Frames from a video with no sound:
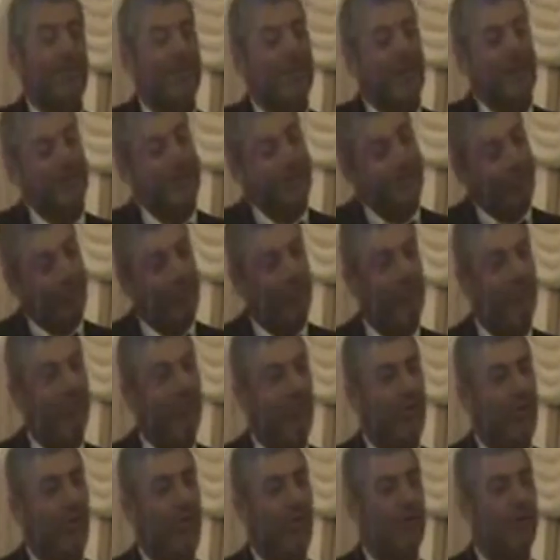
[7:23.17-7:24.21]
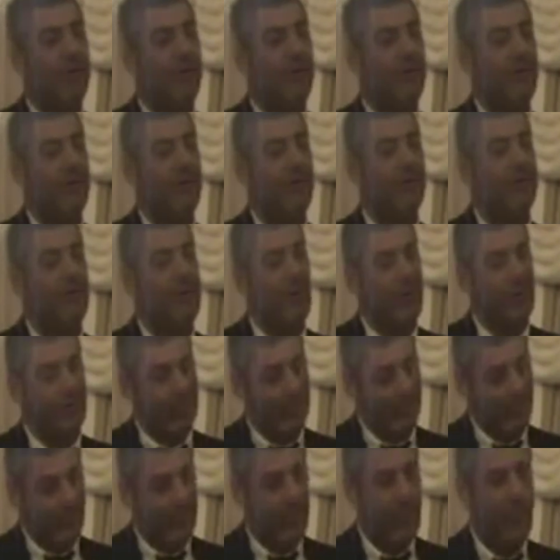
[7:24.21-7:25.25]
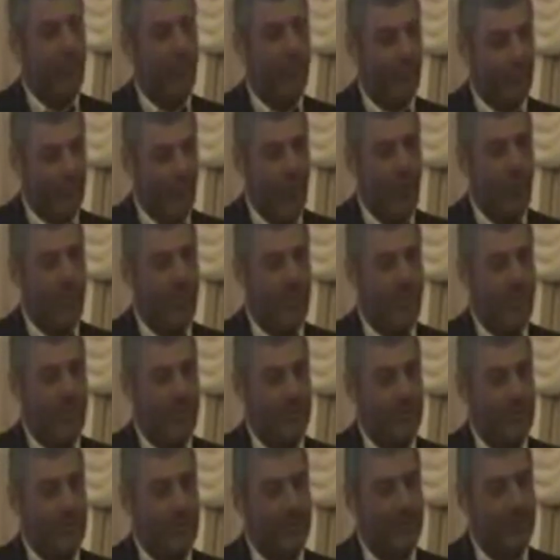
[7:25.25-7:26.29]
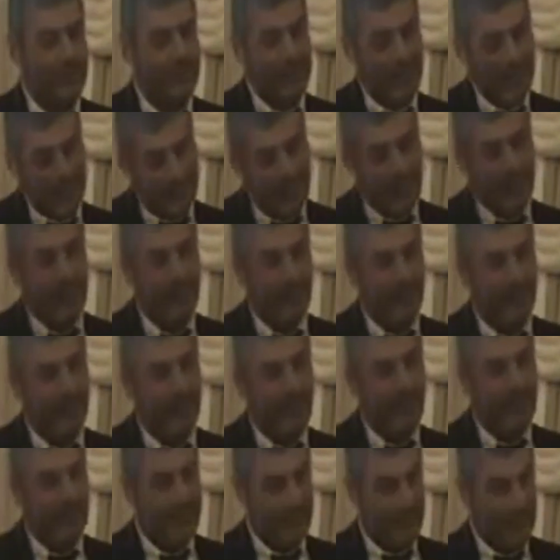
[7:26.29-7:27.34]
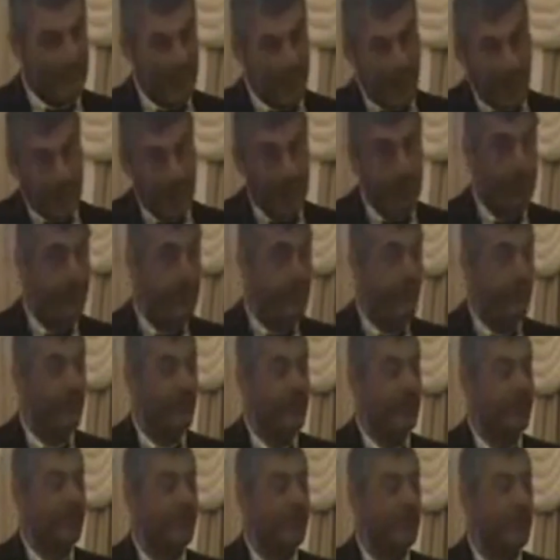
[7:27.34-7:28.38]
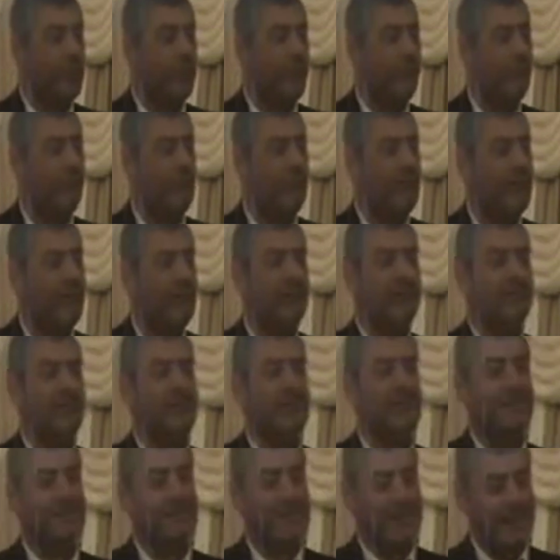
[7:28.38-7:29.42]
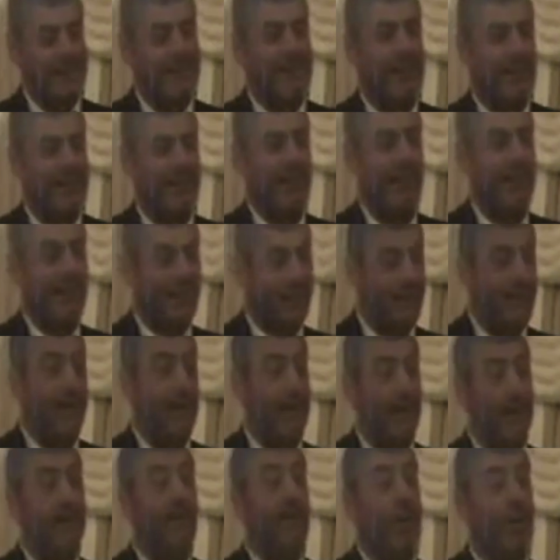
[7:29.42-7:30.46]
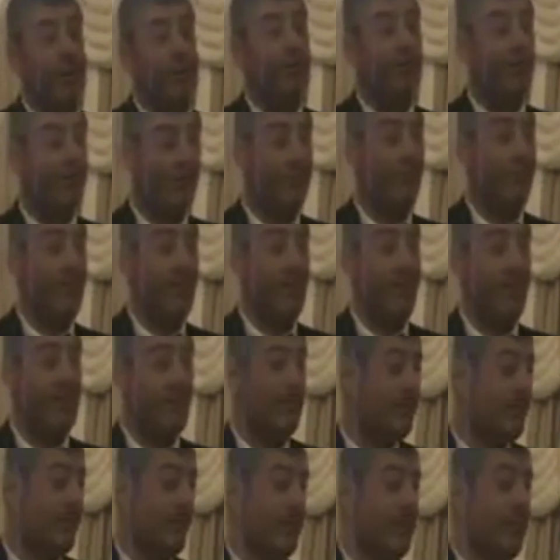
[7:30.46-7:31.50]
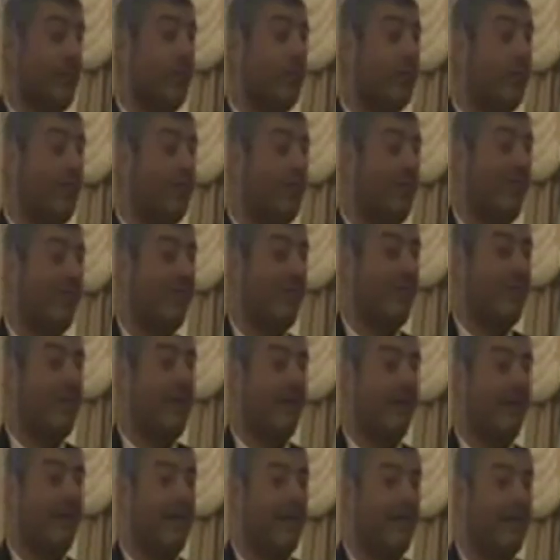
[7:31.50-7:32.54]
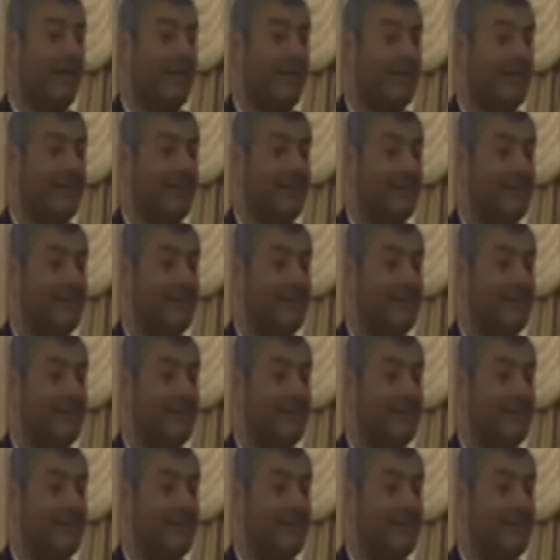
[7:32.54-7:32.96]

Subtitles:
Now the Jew know the goy just saw me. If I'll make the scene, tomorrow will be over the news. Then he knows it's me, even though he will never see me again.